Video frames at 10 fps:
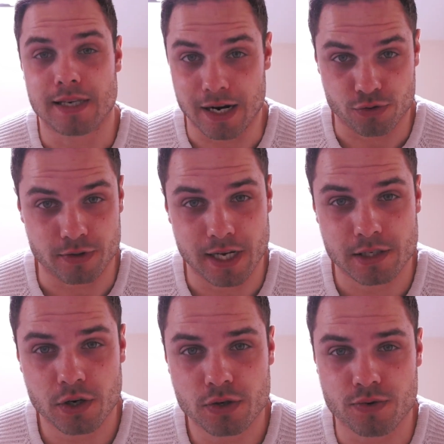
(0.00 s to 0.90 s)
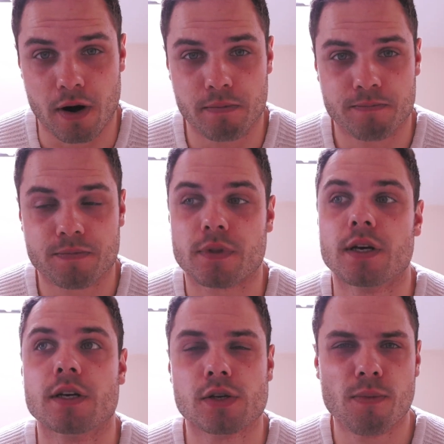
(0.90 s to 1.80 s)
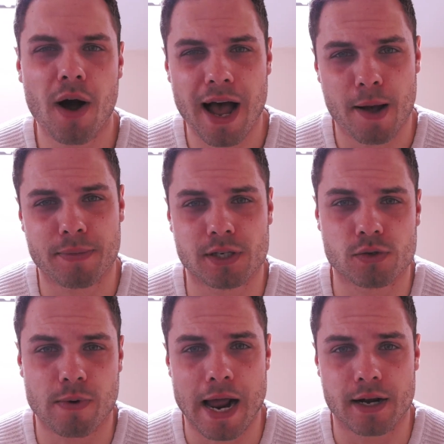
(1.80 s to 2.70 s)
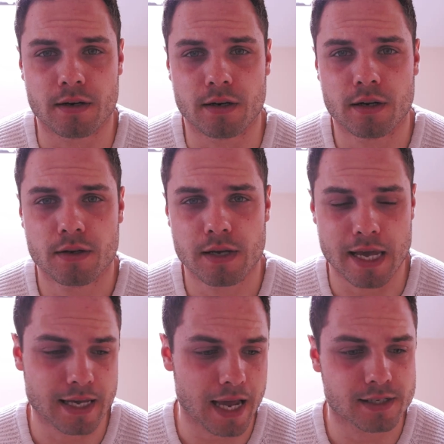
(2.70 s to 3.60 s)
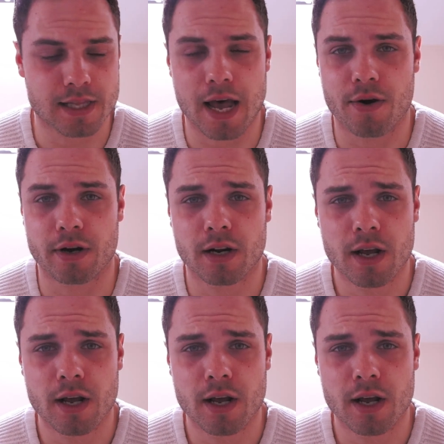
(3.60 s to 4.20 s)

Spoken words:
Natural testosterone. So what happens when it gets there